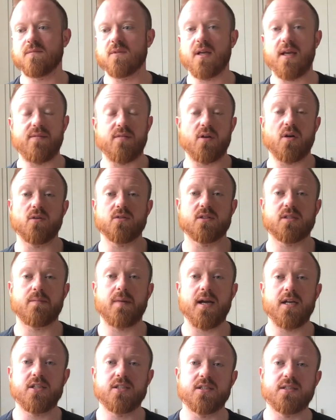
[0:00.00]
even
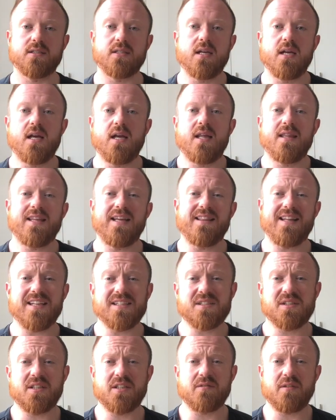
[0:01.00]
constipation, then that's
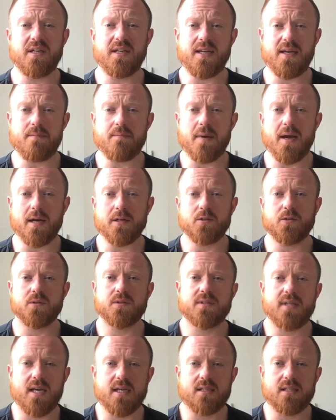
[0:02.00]
going to really impact your
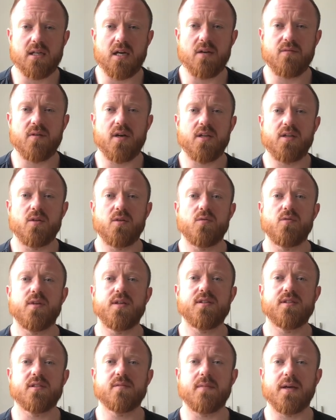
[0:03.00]
sex life, and you
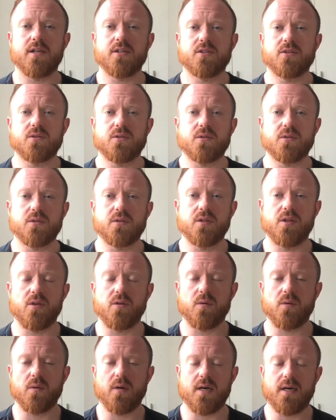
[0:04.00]
need to make sure
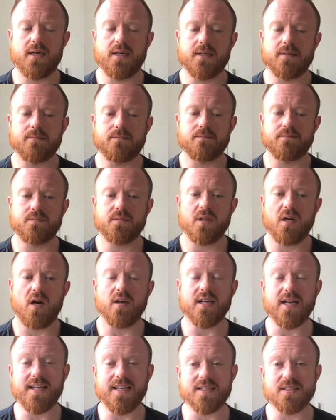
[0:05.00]
you are
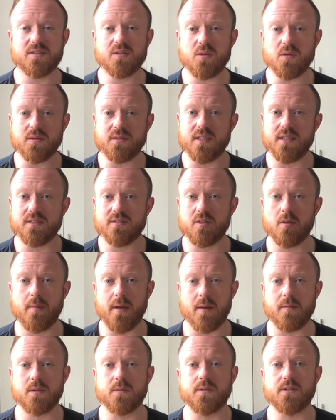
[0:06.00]
getting it sorted to be
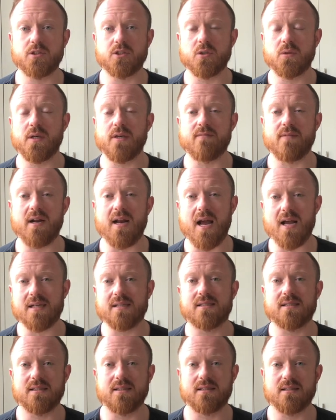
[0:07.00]
able to enjoy and
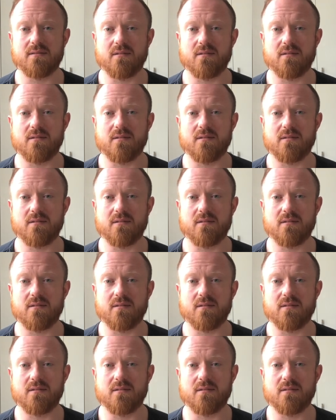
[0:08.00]
relax